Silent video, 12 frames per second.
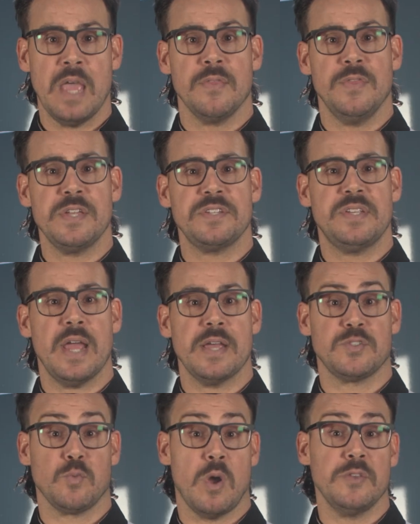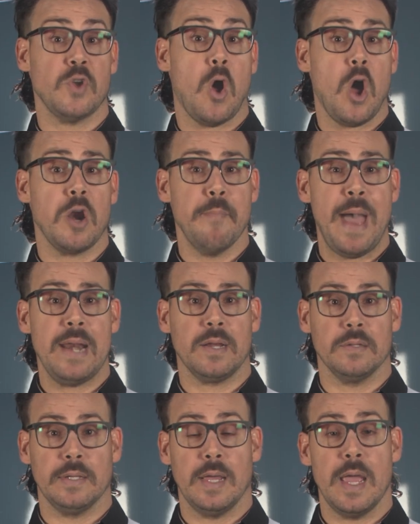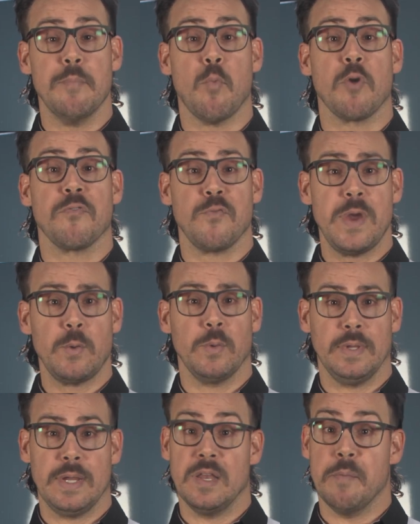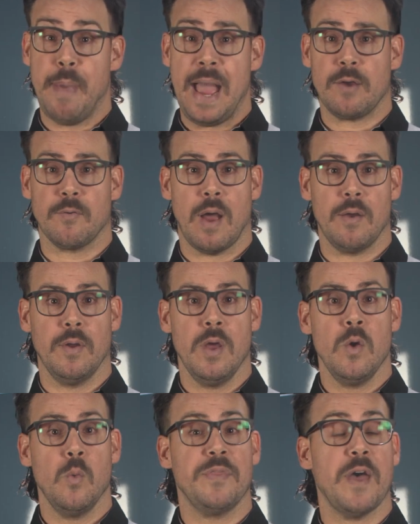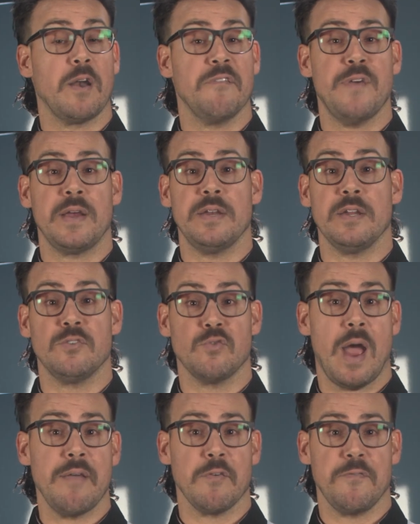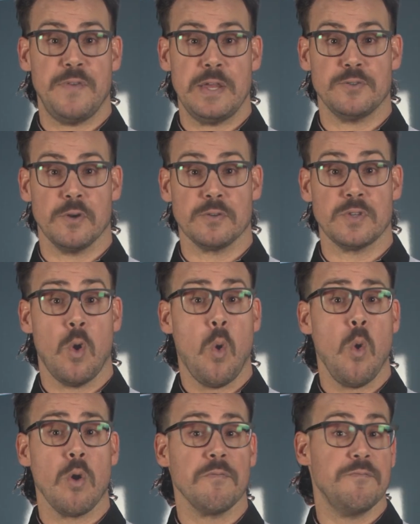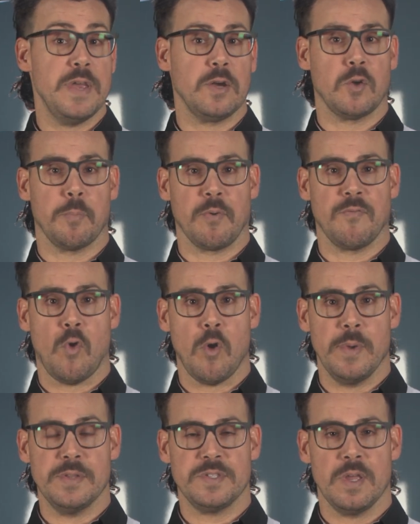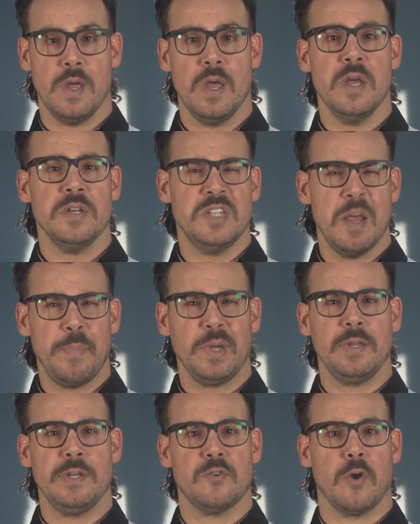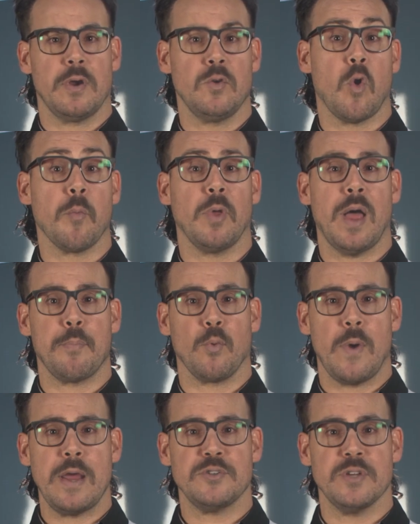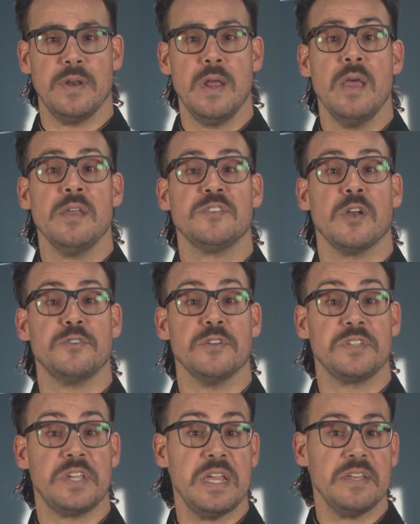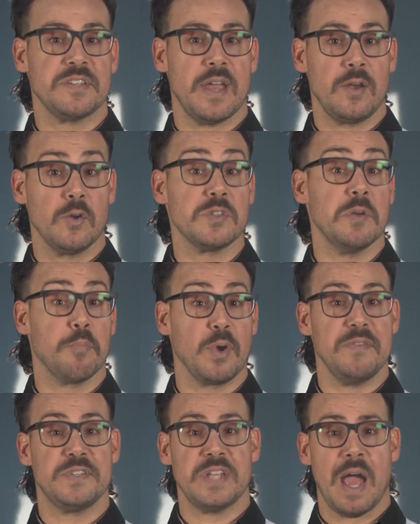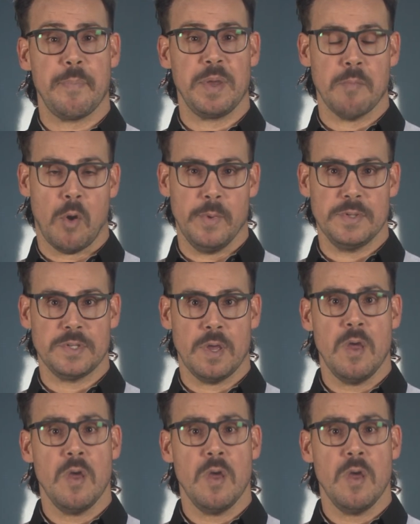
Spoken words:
This test runs automatically and more frequently in the background without affecting driver features or vehicle performance, typically during normal operation, such as key cycles and brief stopping moments.